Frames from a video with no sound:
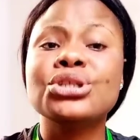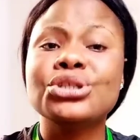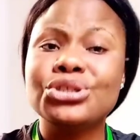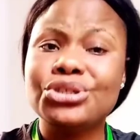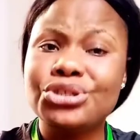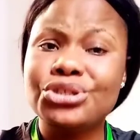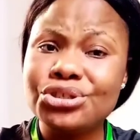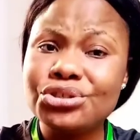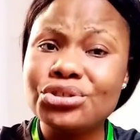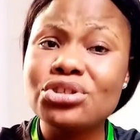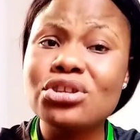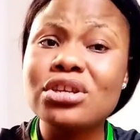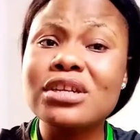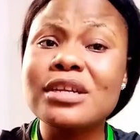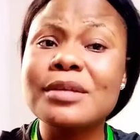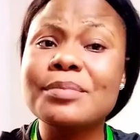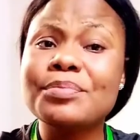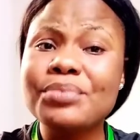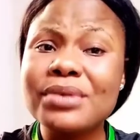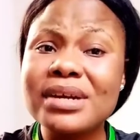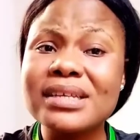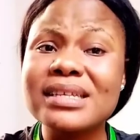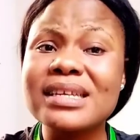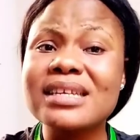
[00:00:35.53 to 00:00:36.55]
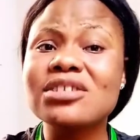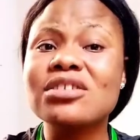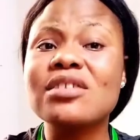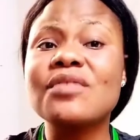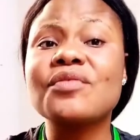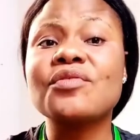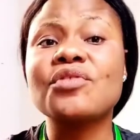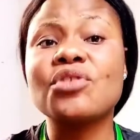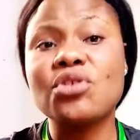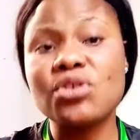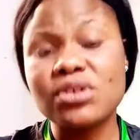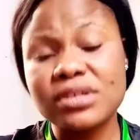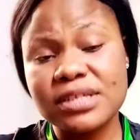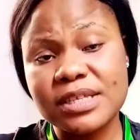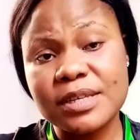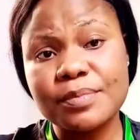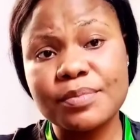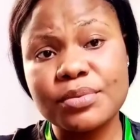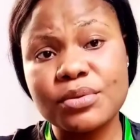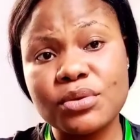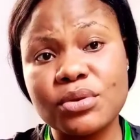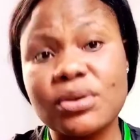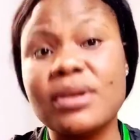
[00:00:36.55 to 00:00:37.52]
due to the presence of
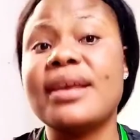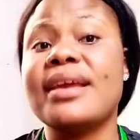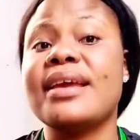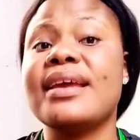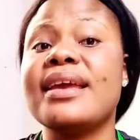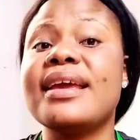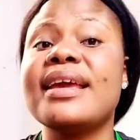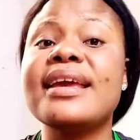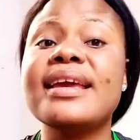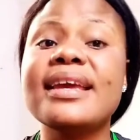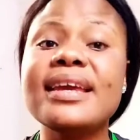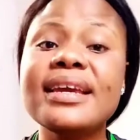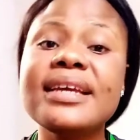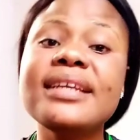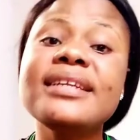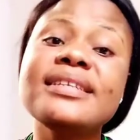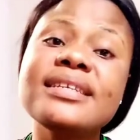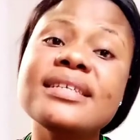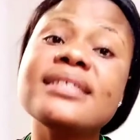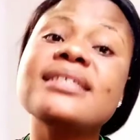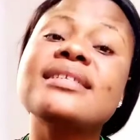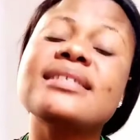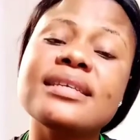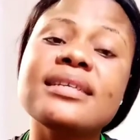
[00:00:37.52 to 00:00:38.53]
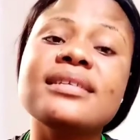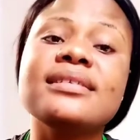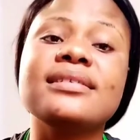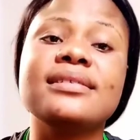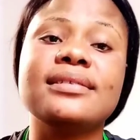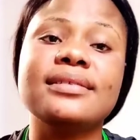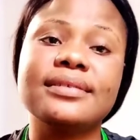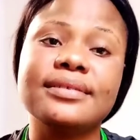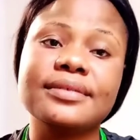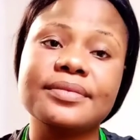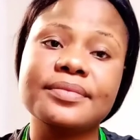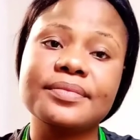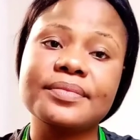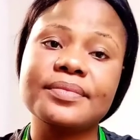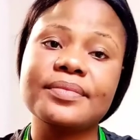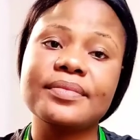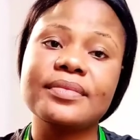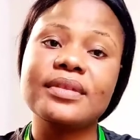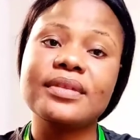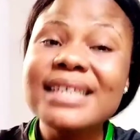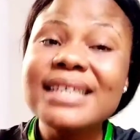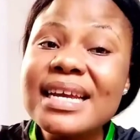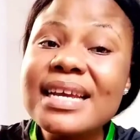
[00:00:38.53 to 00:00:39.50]
gonopore in the seed.
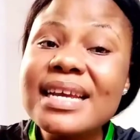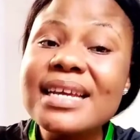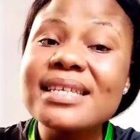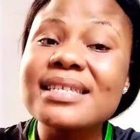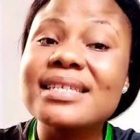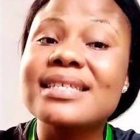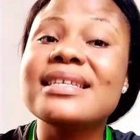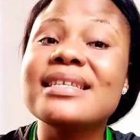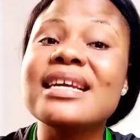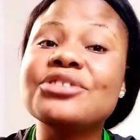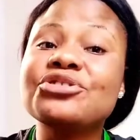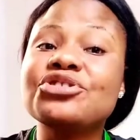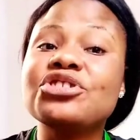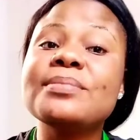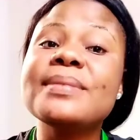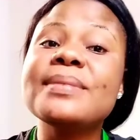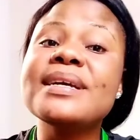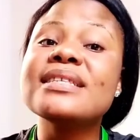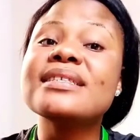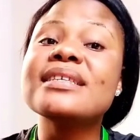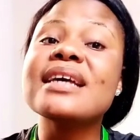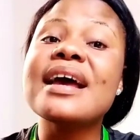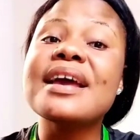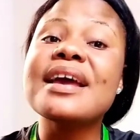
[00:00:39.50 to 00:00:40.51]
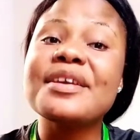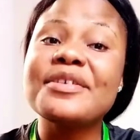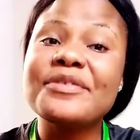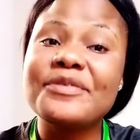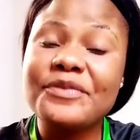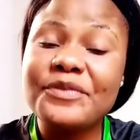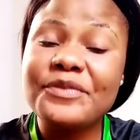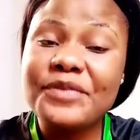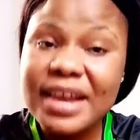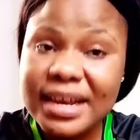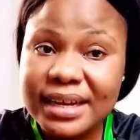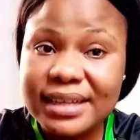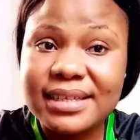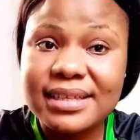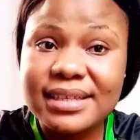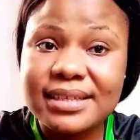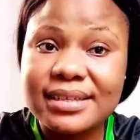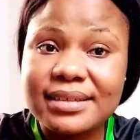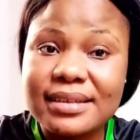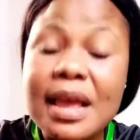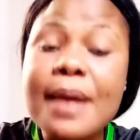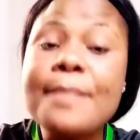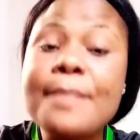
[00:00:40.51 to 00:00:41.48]
These detrimental
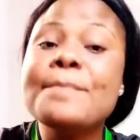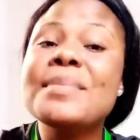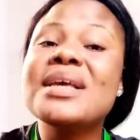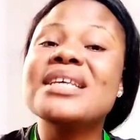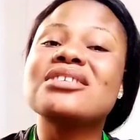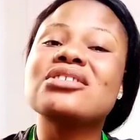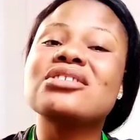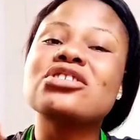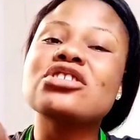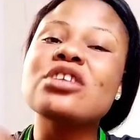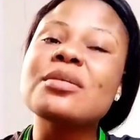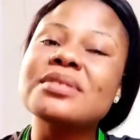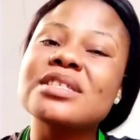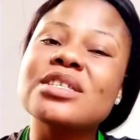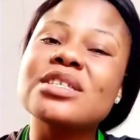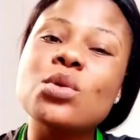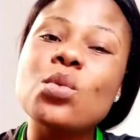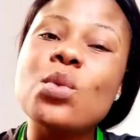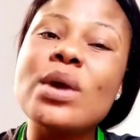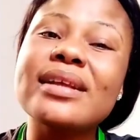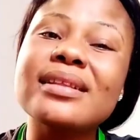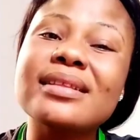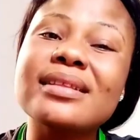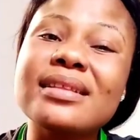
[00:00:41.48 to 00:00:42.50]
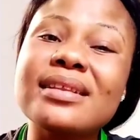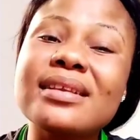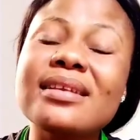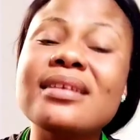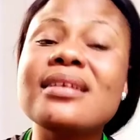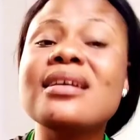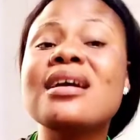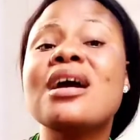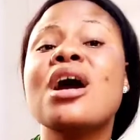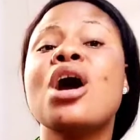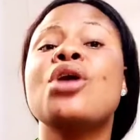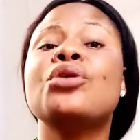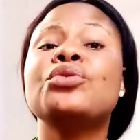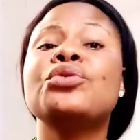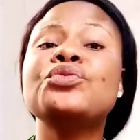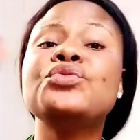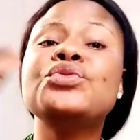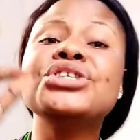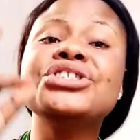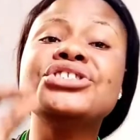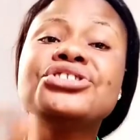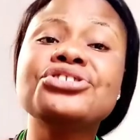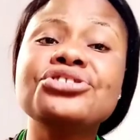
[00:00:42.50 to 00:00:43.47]
effects may subsequently
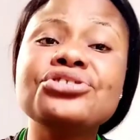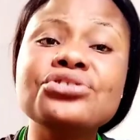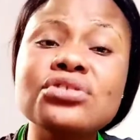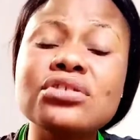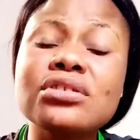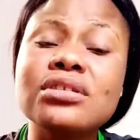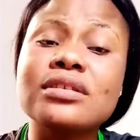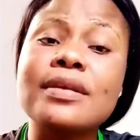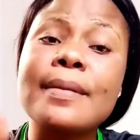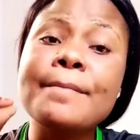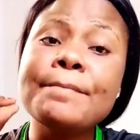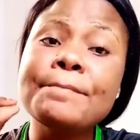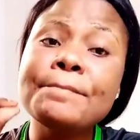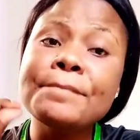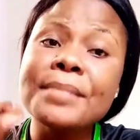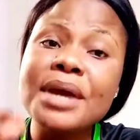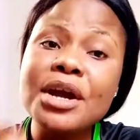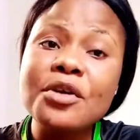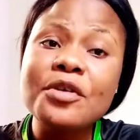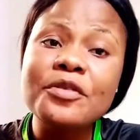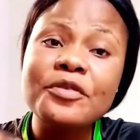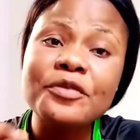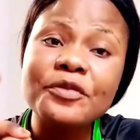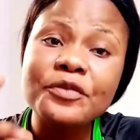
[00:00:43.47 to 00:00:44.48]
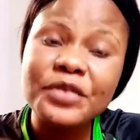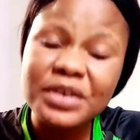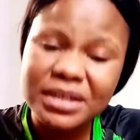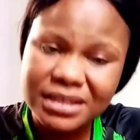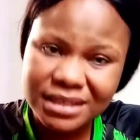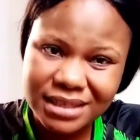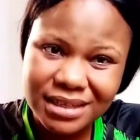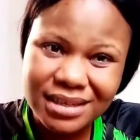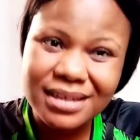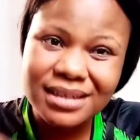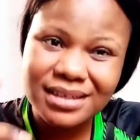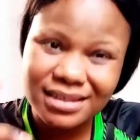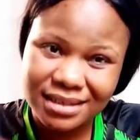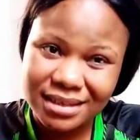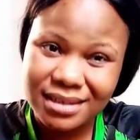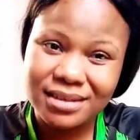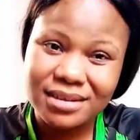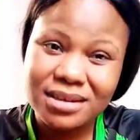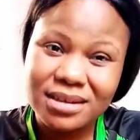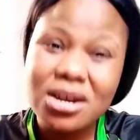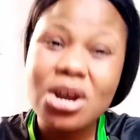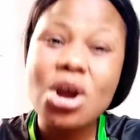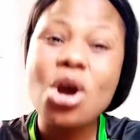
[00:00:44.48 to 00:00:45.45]
reduce male
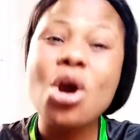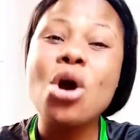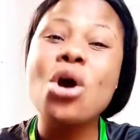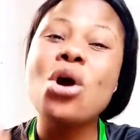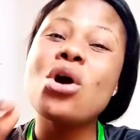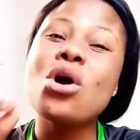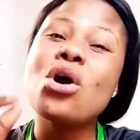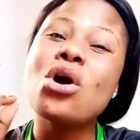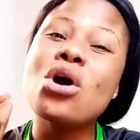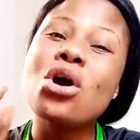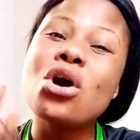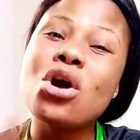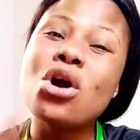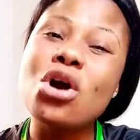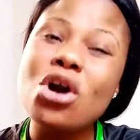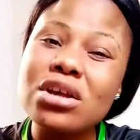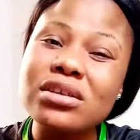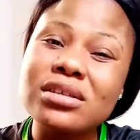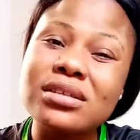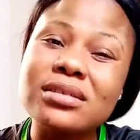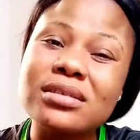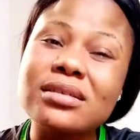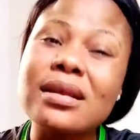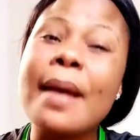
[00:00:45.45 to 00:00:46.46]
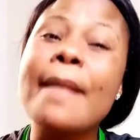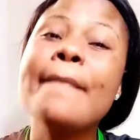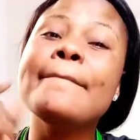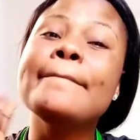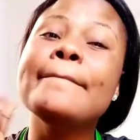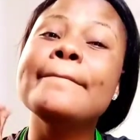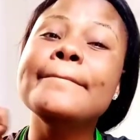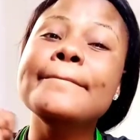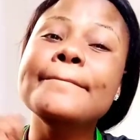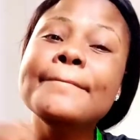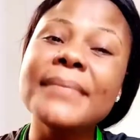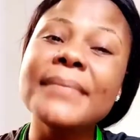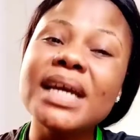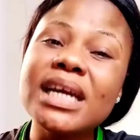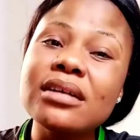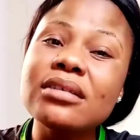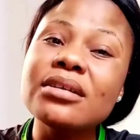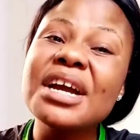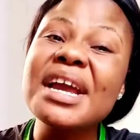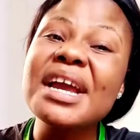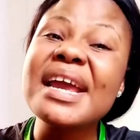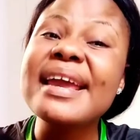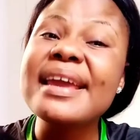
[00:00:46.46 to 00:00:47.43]
fertility or cause
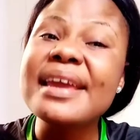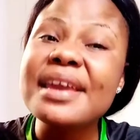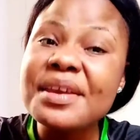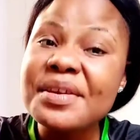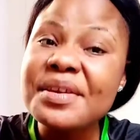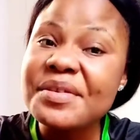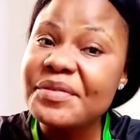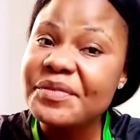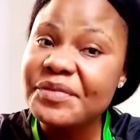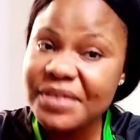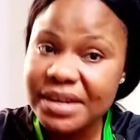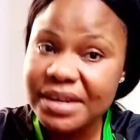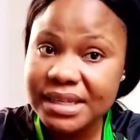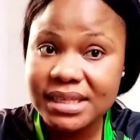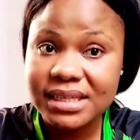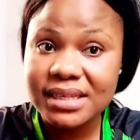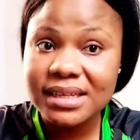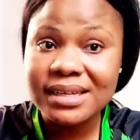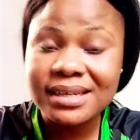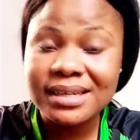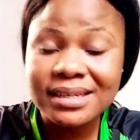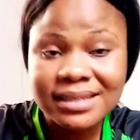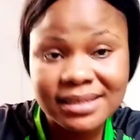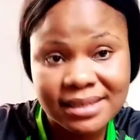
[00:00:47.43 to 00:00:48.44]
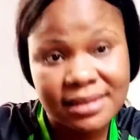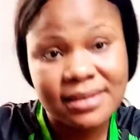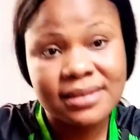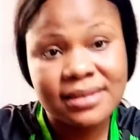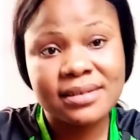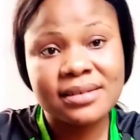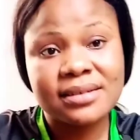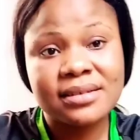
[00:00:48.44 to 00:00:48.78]
male infertility.